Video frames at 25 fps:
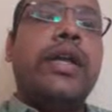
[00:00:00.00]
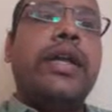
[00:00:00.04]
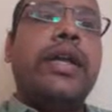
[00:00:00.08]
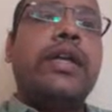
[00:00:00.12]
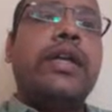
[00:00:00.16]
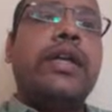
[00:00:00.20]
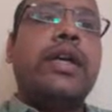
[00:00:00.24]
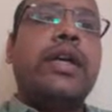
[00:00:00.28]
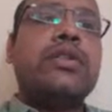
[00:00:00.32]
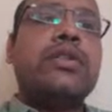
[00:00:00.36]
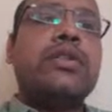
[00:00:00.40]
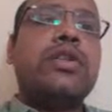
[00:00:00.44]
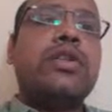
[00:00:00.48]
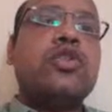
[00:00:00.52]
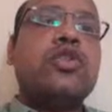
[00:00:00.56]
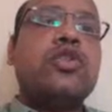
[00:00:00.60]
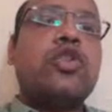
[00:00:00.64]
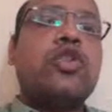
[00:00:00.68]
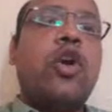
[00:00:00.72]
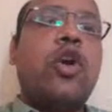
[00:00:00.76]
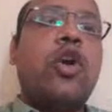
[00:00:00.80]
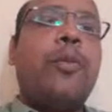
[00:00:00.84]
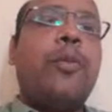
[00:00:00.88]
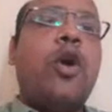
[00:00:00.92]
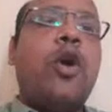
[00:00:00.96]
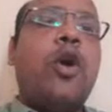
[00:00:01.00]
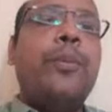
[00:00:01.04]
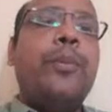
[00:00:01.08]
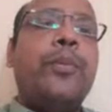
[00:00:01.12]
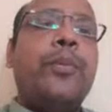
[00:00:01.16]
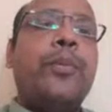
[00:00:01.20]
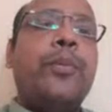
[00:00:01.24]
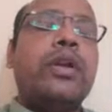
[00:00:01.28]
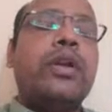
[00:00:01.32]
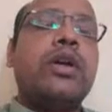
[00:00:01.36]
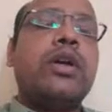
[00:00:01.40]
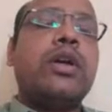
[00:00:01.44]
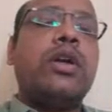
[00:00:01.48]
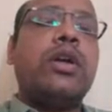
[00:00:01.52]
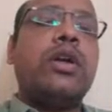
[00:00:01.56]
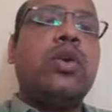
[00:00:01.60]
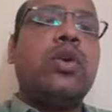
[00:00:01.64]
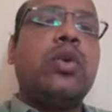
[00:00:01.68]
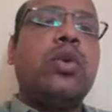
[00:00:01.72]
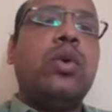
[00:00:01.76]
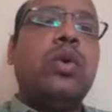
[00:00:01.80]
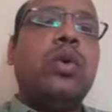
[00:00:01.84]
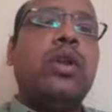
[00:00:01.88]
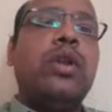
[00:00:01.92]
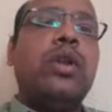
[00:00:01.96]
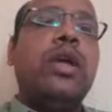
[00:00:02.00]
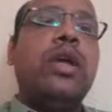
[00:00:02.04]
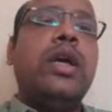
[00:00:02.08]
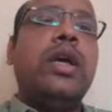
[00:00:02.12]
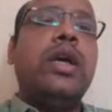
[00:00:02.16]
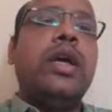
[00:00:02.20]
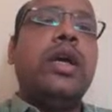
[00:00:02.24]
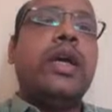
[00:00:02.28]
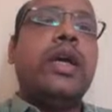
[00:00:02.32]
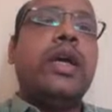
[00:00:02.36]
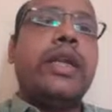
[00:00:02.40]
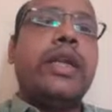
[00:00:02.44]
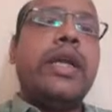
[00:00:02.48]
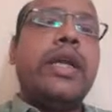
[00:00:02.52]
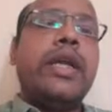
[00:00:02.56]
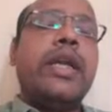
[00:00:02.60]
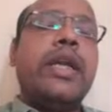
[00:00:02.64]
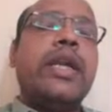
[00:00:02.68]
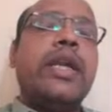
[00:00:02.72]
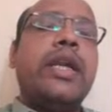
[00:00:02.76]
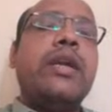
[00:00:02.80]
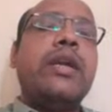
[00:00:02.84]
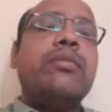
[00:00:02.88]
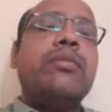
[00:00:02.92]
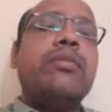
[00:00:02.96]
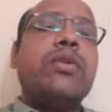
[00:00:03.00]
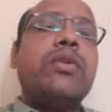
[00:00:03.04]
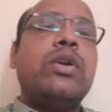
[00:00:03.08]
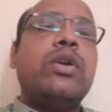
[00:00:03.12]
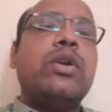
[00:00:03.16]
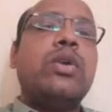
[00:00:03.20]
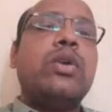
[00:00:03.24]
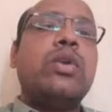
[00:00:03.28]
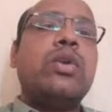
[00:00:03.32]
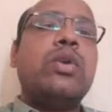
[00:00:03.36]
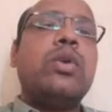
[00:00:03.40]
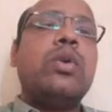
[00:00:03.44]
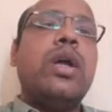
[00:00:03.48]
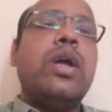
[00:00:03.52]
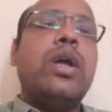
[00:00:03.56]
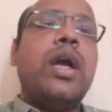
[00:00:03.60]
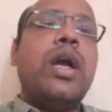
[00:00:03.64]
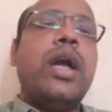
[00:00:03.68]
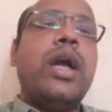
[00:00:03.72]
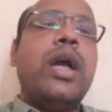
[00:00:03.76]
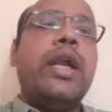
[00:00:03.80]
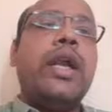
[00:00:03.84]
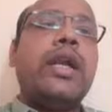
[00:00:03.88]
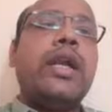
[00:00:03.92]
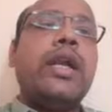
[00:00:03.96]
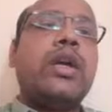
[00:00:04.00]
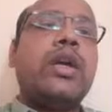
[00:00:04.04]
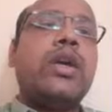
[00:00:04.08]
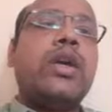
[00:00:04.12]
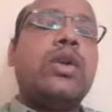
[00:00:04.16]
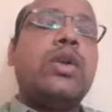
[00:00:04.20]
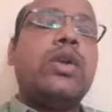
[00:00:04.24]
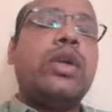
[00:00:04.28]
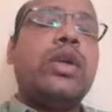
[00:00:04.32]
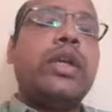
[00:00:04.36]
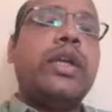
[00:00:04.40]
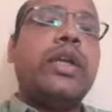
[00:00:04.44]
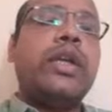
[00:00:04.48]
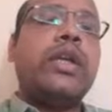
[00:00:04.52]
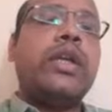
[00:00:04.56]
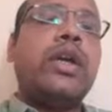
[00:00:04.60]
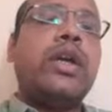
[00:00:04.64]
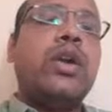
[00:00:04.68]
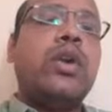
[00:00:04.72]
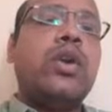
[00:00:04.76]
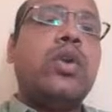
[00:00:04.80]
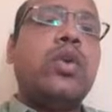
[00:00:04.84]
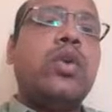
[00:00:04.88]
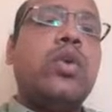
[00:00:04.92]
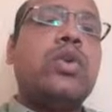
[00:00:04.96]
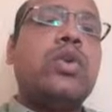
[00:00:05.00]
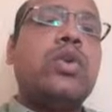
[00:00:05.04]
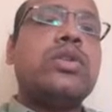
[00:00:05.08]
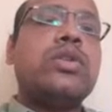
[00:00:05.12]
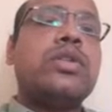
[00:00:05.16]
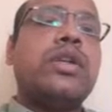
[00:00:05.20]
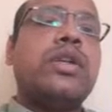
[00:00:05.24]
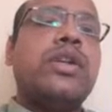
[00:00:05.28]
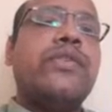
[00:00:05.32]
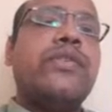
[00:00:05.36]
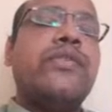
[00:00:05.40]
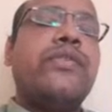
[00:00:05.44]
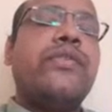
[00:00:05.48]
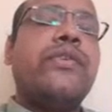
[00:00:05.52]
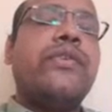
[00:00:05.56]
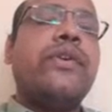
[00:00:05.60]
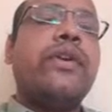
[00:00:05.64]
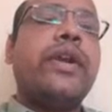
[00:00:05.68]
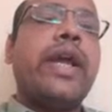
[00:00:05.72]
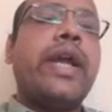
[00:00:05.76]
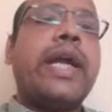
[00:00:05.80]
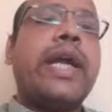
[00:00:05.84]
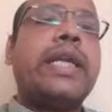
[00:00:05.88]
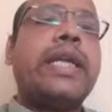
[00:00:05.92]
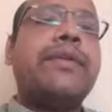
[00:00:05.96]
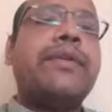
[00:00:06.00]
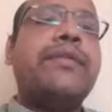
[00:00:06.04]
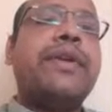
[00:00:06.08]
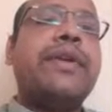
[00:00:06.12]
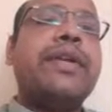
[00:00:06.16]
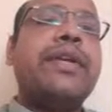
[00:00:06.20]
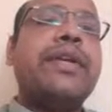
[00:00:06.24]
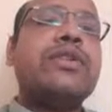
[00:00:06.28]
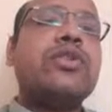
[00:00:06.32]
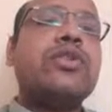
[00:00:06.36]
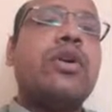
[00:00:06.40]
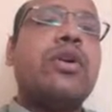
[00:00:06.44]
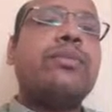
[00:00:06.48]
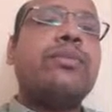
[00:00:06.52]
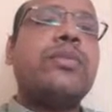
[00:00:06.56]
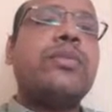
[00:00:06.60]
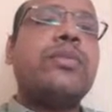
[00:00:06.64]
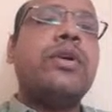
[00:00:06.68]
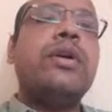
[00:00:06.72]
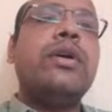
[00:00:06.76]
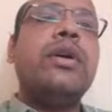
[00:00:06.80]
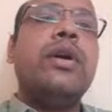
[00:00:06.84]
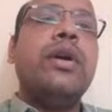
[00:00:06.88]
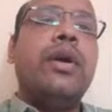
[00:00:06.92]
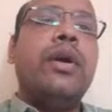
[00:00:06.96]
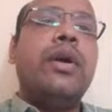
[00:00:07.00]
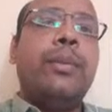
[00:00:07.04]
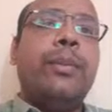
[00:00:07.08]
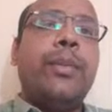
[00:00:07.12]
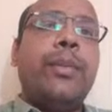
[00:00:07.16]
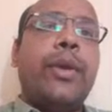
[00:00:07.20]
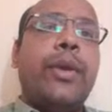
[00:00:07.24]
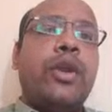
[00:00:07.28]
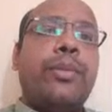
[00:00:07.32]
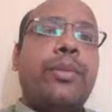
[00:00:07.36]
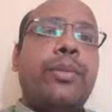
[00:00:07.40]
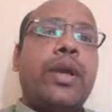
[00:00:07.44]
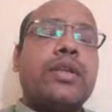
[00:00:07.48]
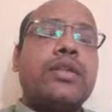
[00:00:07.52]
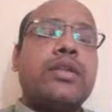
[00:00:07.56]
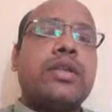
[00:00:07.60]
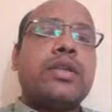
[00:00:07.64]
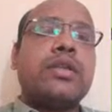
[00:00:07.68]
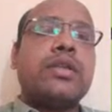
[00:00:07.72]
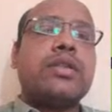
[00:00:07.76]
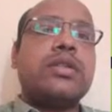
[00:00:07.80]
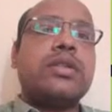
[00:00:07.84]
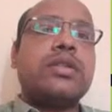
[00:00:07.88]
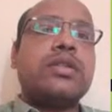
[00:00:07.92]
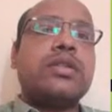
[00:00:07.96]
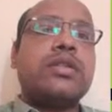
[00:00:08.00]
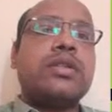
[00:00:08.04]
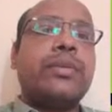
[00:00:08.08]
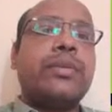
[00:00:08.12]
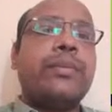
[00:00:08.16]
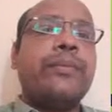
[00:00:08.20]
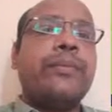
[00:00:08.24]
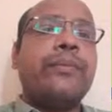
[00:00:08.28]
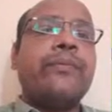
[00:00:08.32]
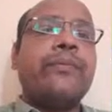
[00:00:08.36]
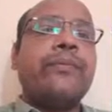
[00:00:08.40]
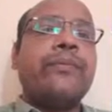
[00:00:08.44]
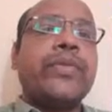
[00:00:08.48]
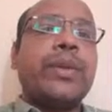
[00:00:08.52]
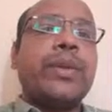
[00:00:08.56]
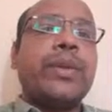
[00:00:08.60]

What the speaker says: It consists of computer control, real-time control, and it controls different activities of the manufacturing system.